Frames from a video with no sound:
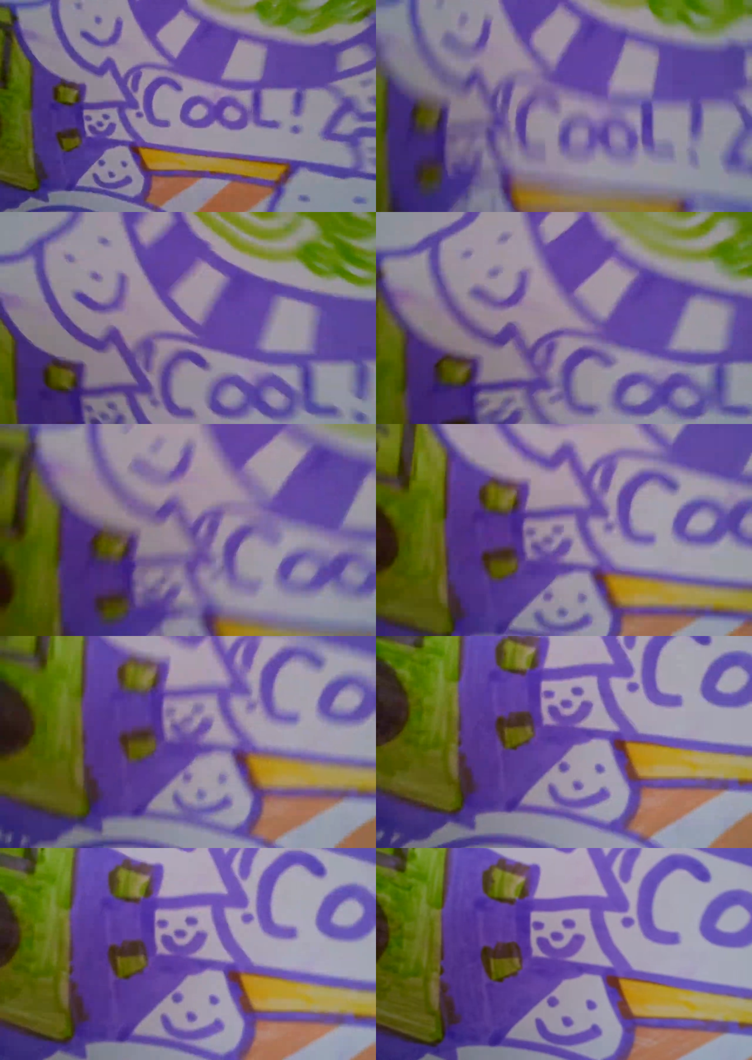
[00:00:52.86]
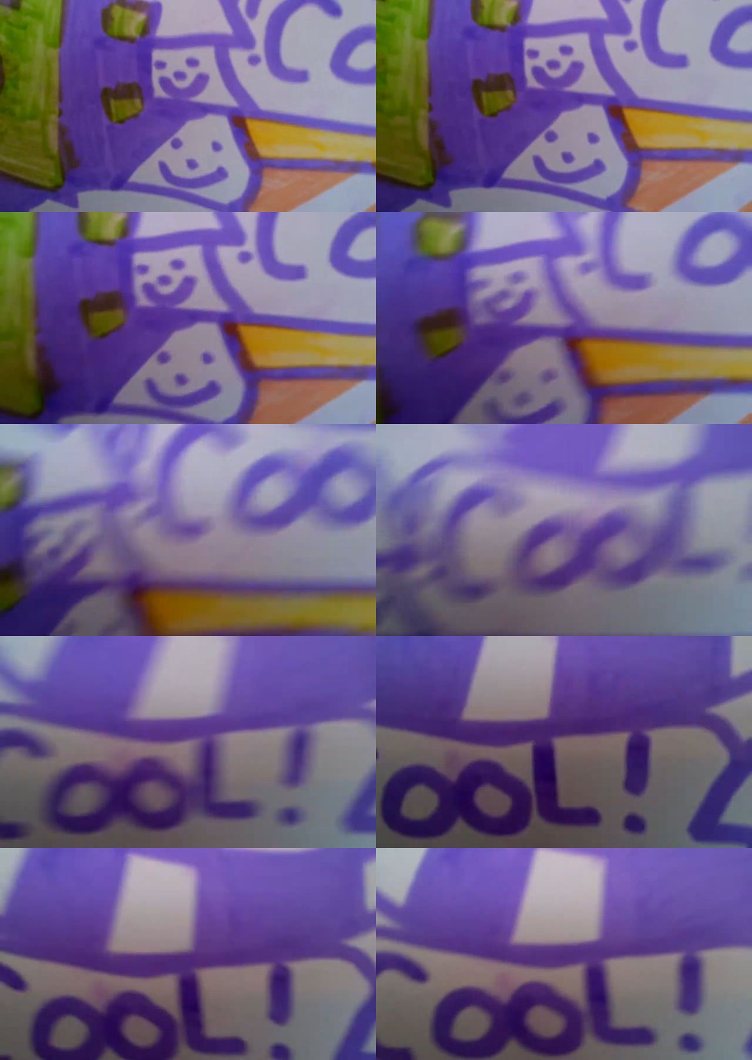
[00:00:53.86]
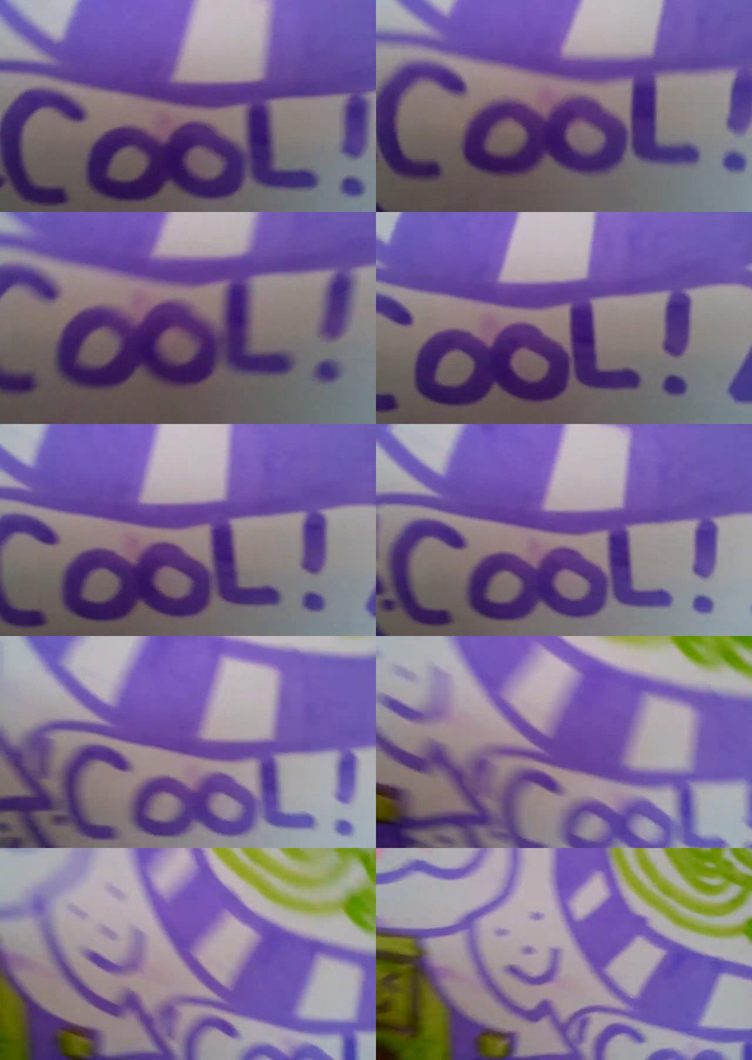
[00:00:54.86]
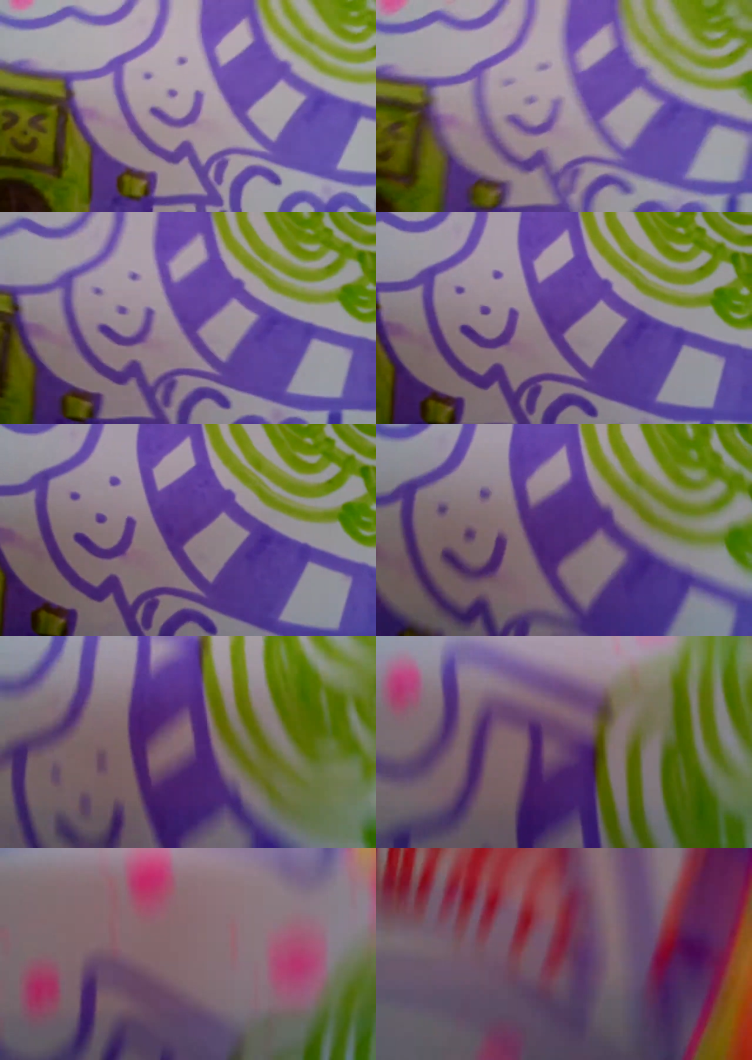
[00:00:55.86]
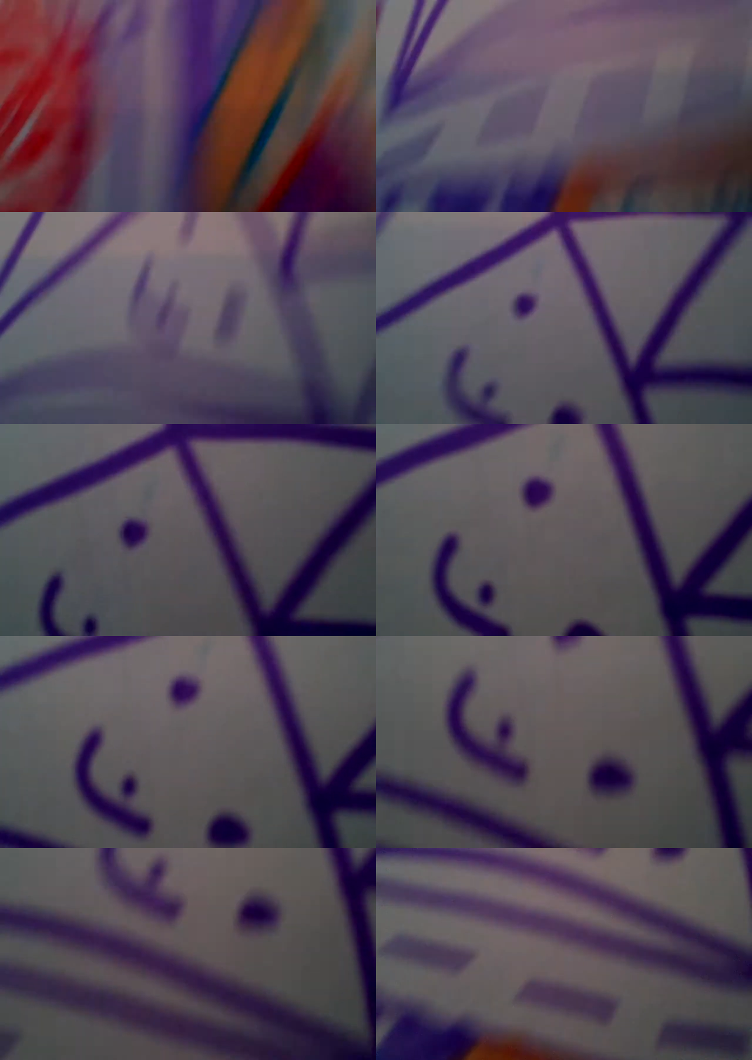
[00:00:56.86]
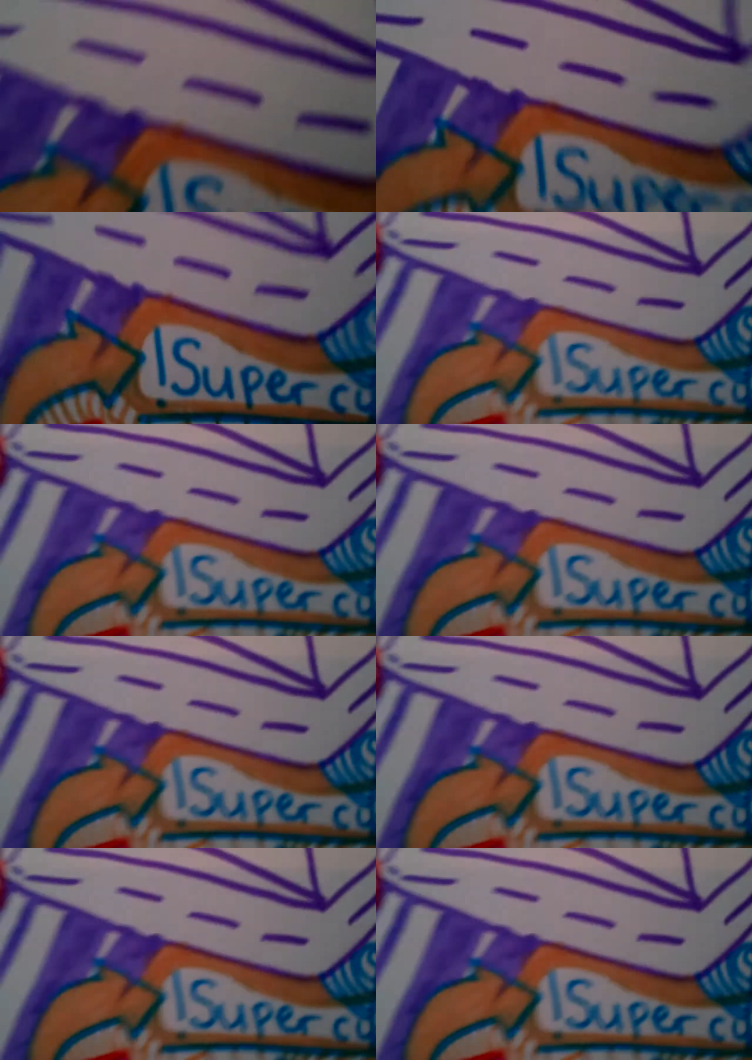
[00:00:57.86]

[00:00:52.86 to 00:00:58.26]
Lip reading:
No face is visible, so there are no lips to read.